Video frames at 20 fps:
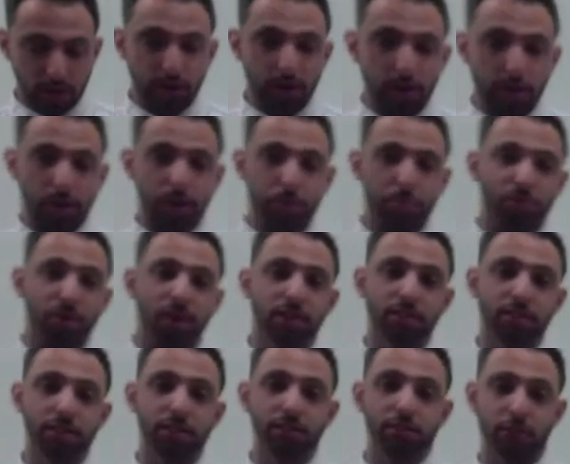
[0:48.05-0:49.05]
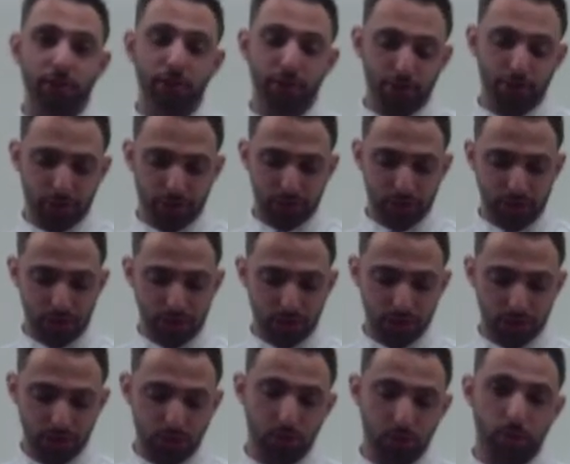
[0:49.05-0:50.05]
The process of literature search
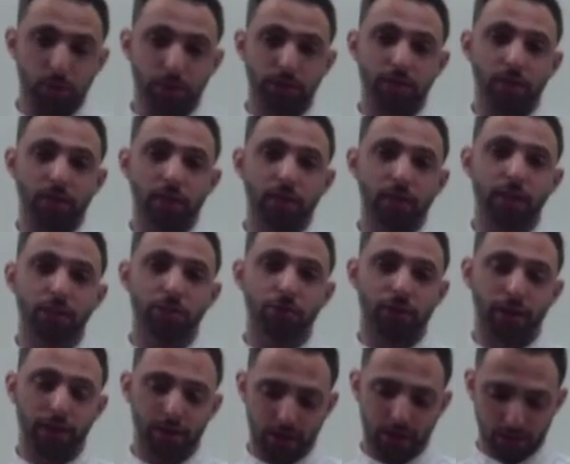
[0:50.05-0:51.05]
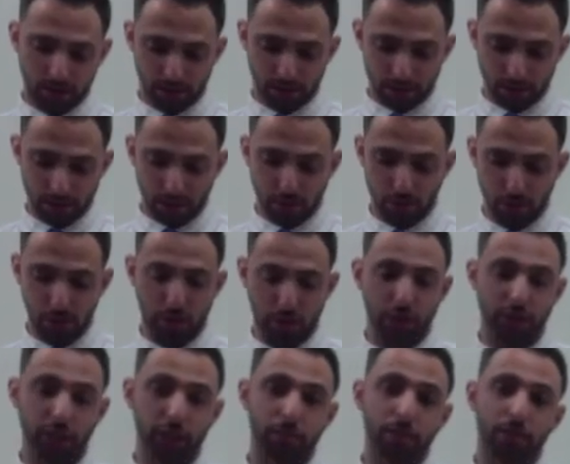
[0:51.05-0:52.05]
was done electronically through the Cressman
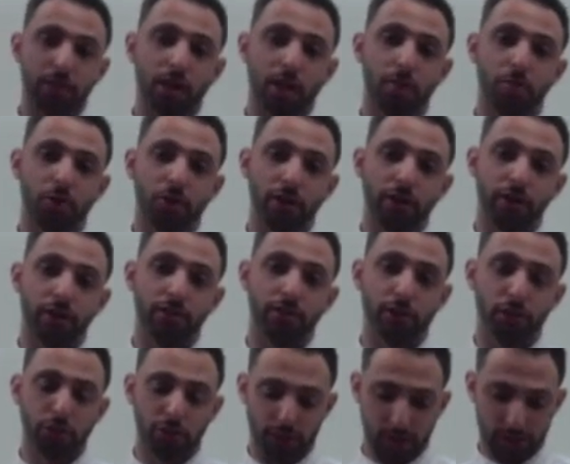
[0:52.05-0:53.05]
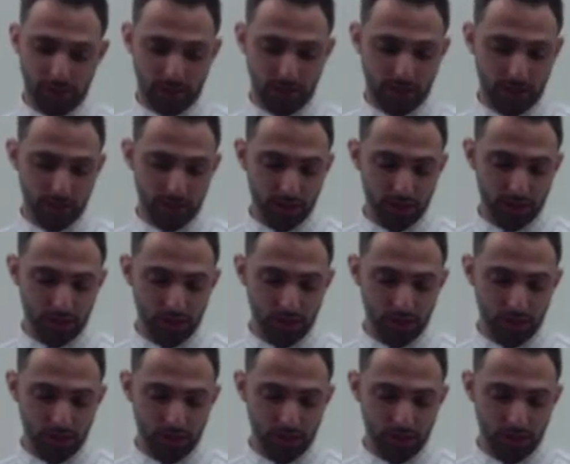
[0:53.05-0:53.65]
Library at Cedar Crest College.